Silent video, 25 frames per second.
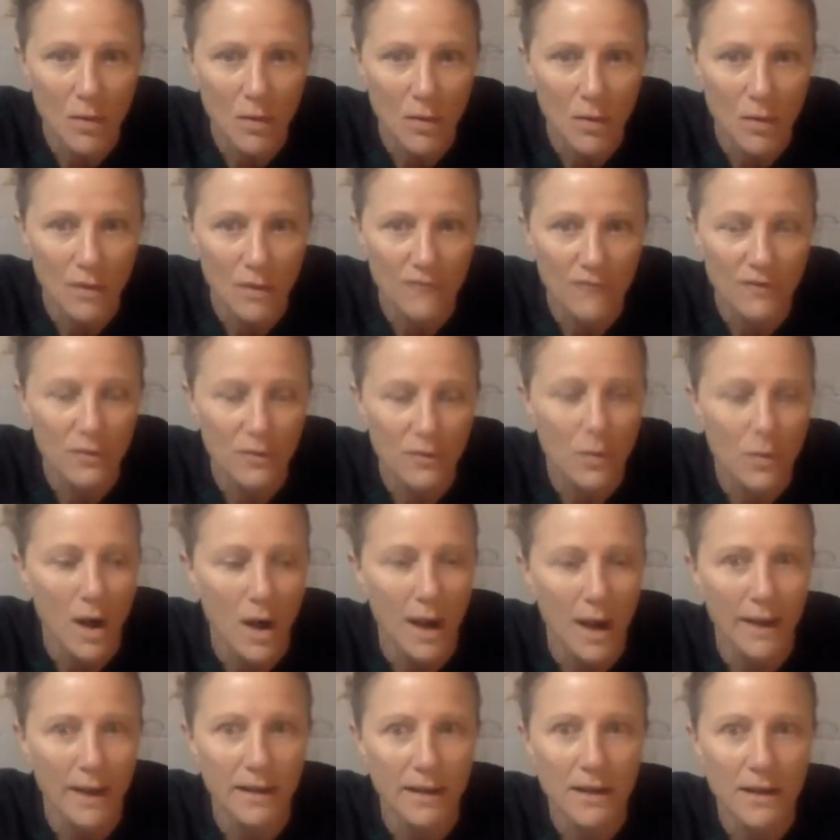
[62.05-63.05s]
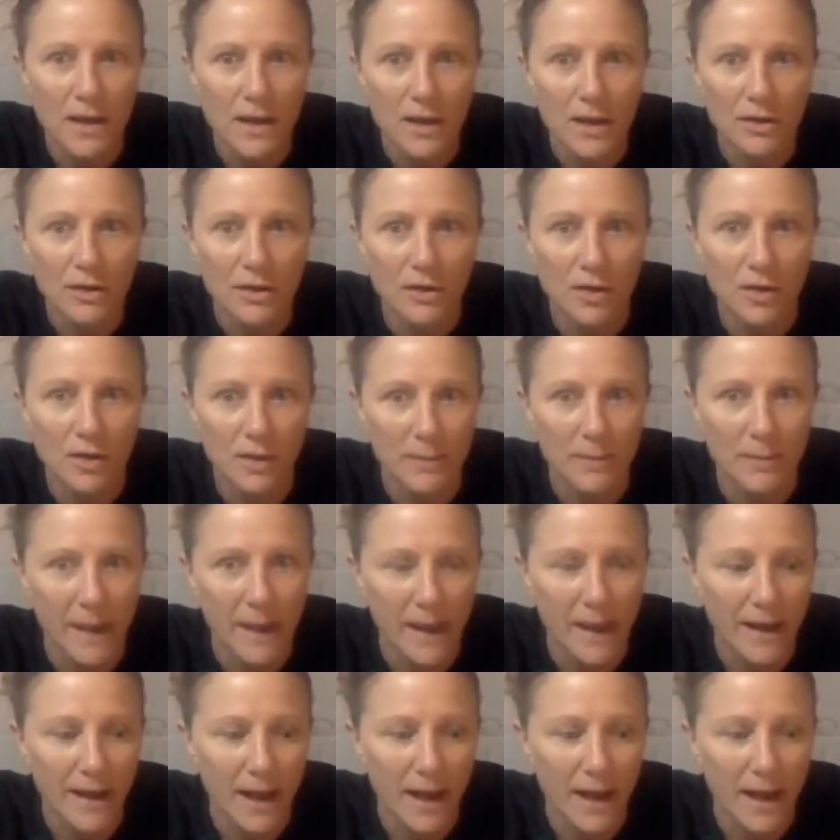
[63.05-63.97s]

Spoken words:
or if you want, you can make